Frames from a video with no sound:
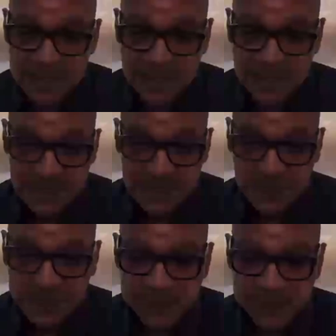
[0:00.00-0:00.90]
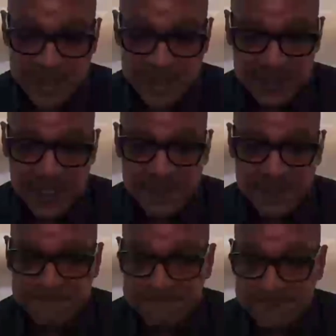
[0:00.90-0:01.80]
is one of the paths to that.
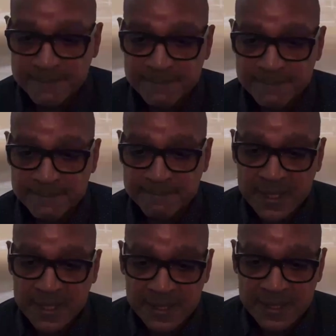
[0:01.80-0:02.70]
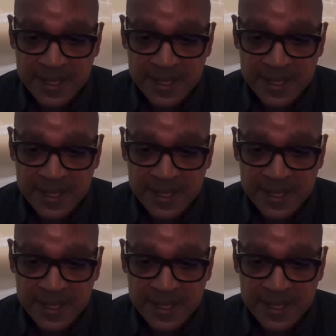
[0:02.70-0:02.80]
Thanks.